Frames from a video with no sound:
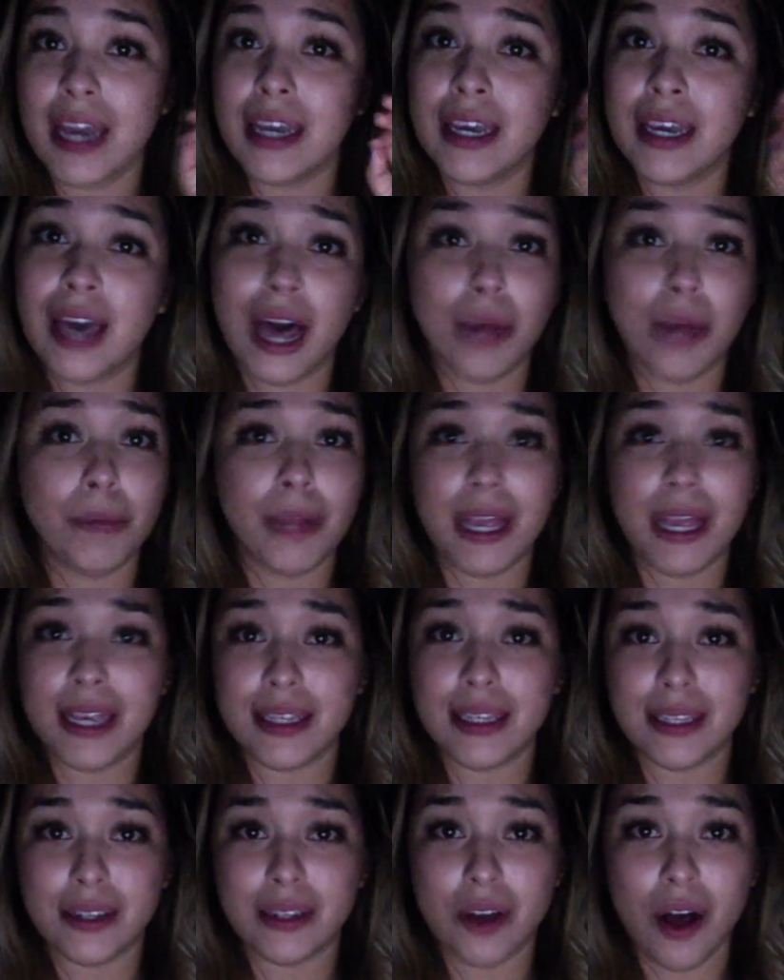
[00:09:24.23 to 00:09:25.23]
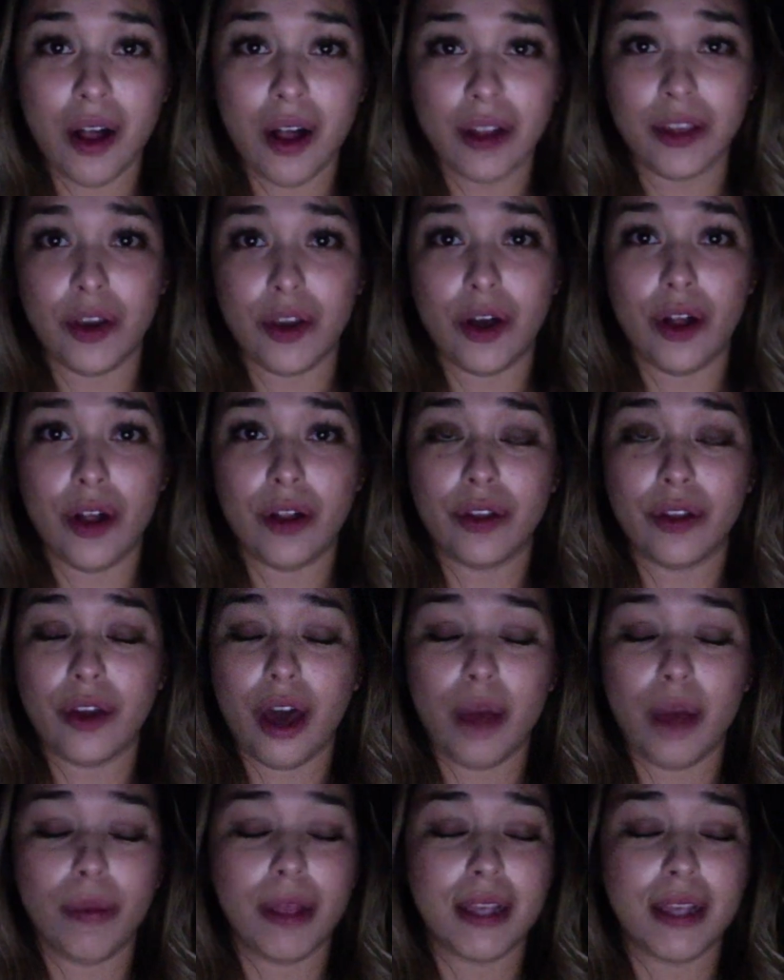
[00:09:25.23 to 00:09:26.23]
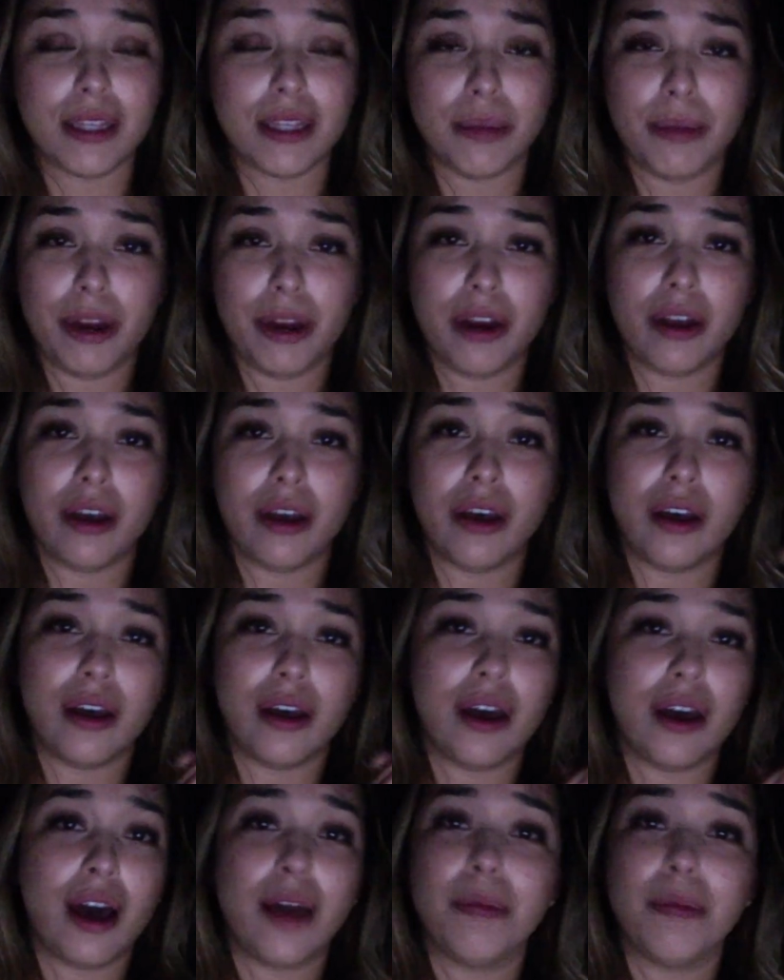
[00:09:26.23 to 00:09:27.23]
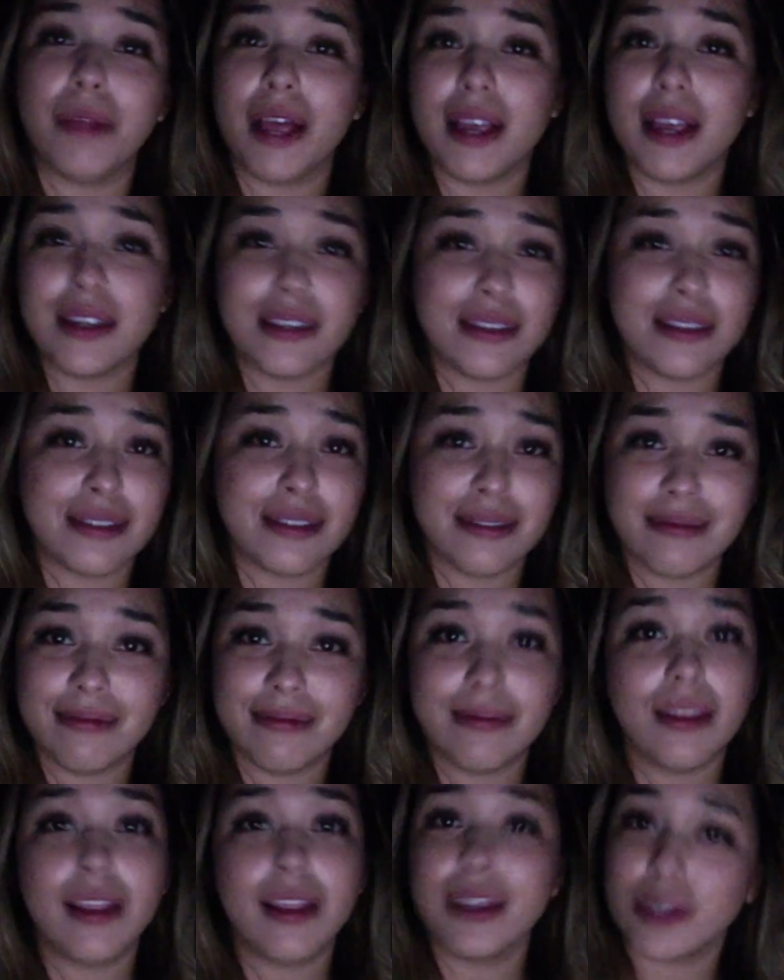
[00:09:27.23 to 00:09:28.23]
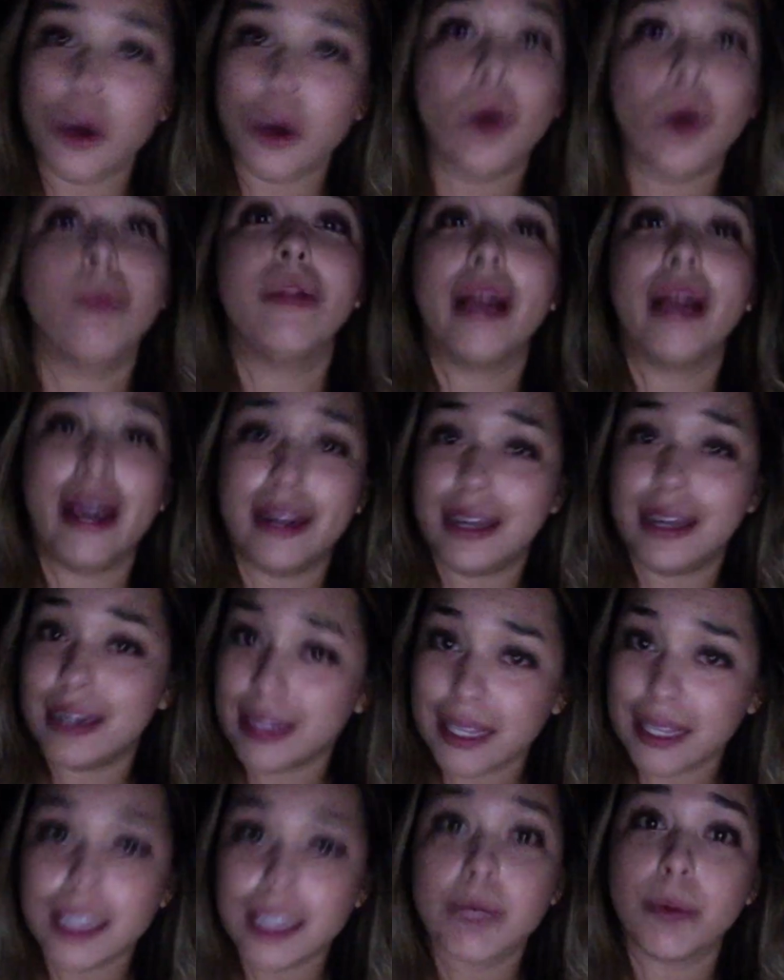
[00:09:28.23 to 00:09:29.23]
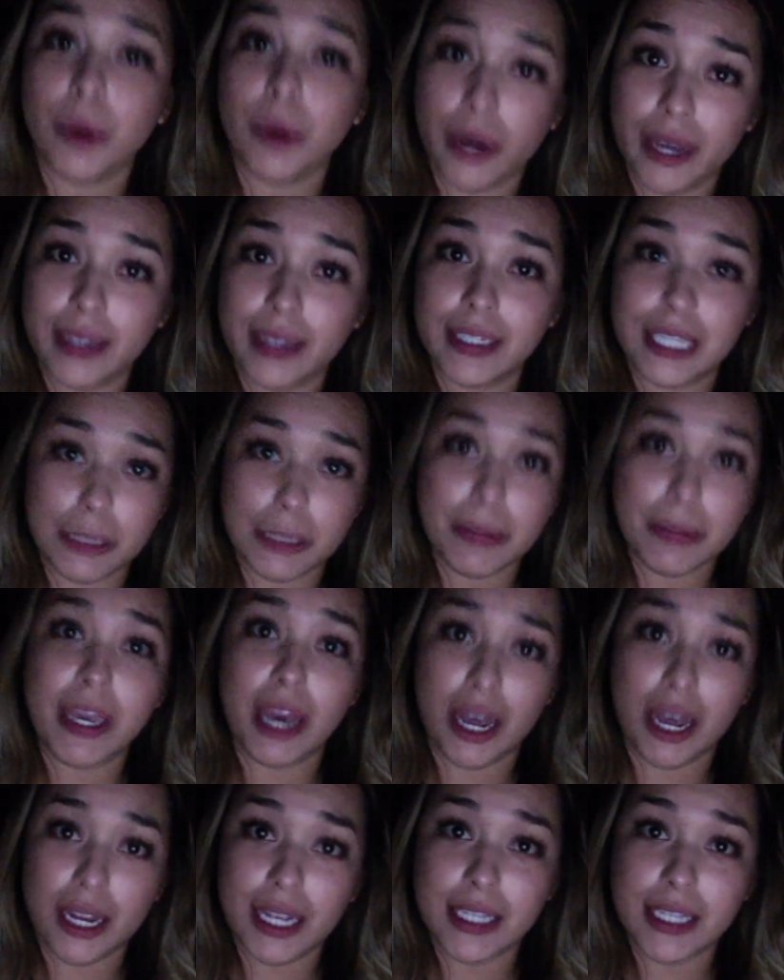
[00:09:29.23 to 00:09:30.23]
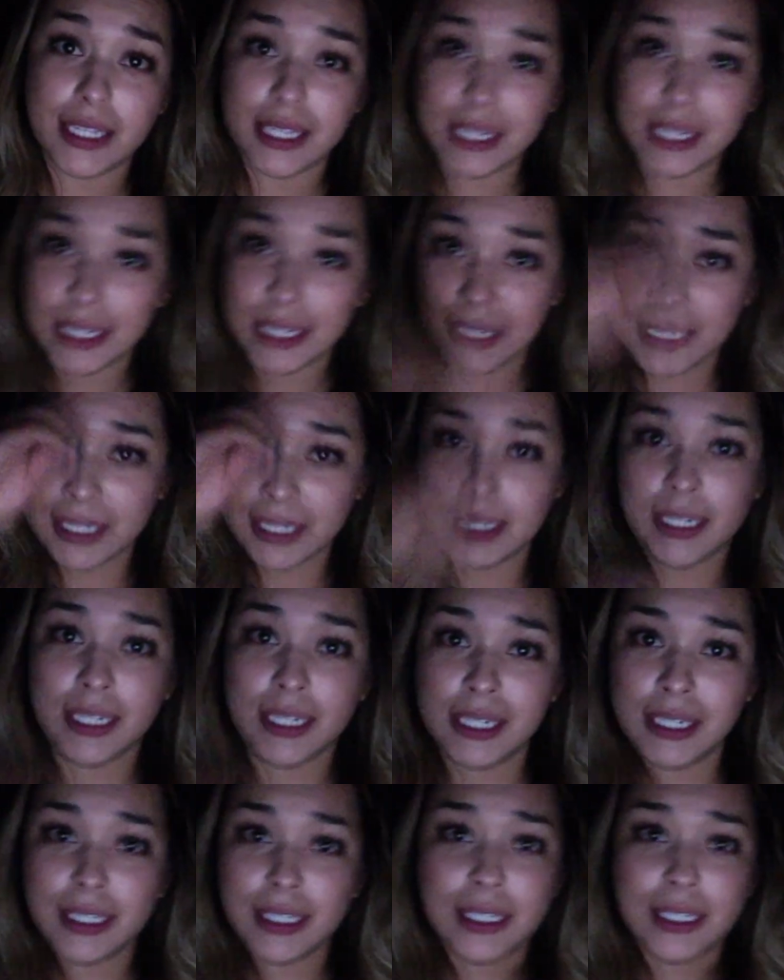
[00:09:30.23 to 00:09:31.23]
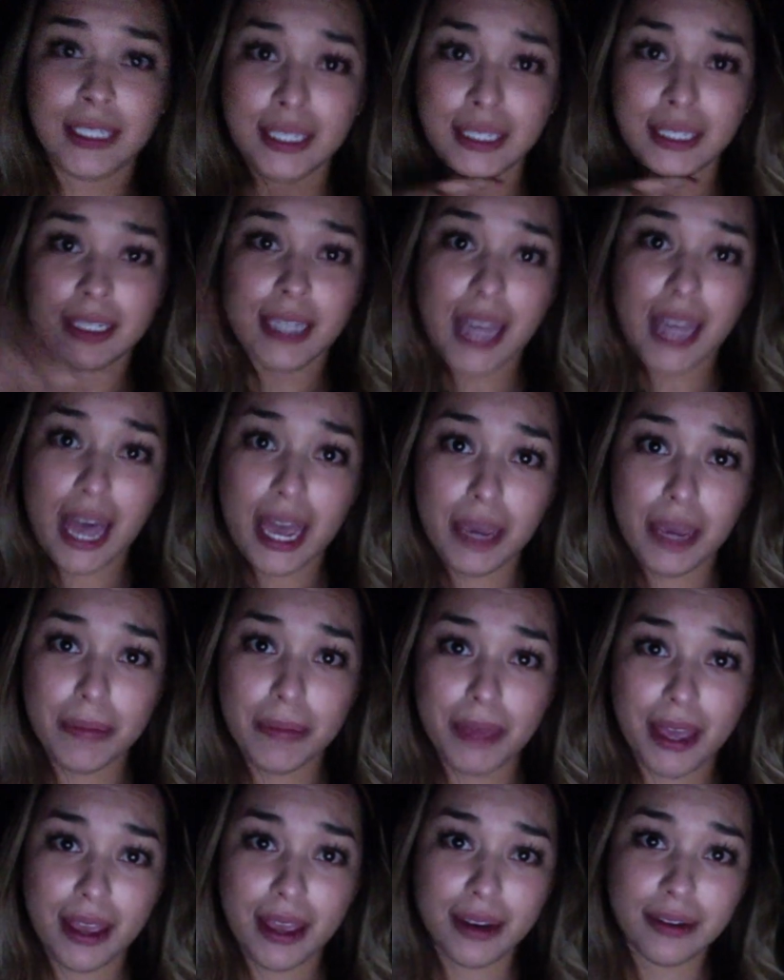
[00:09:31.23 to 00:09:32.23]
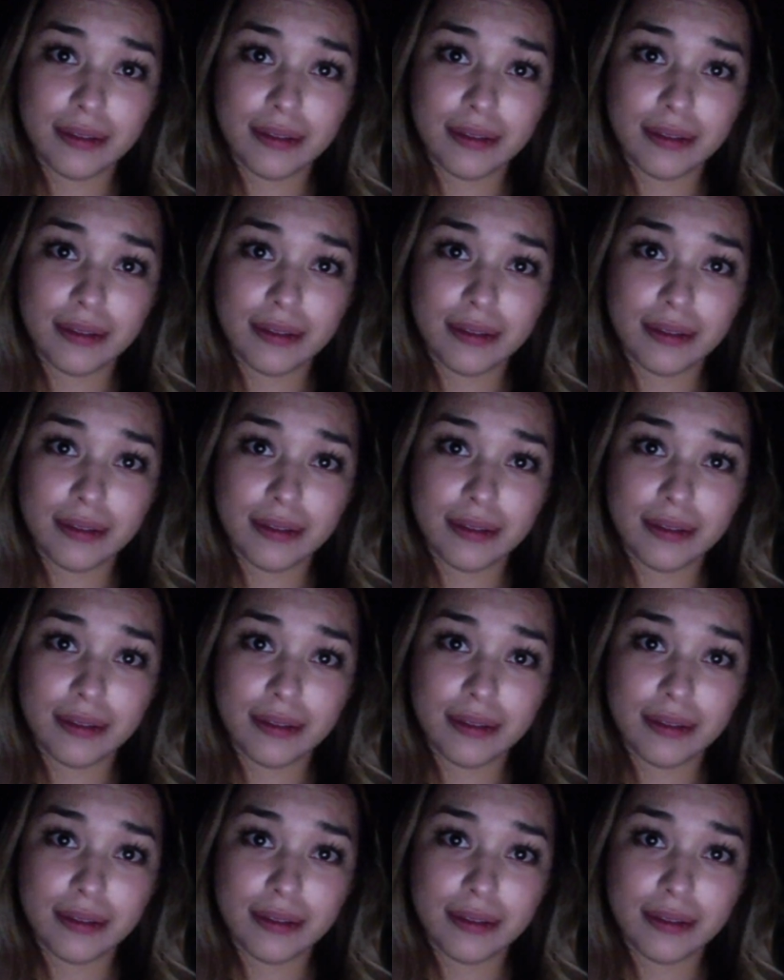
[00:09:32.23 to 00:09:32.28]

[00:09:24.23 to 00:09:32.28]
God bless all of y'all. God bless America. God bless this whole planet at this point, to be honest. Amen.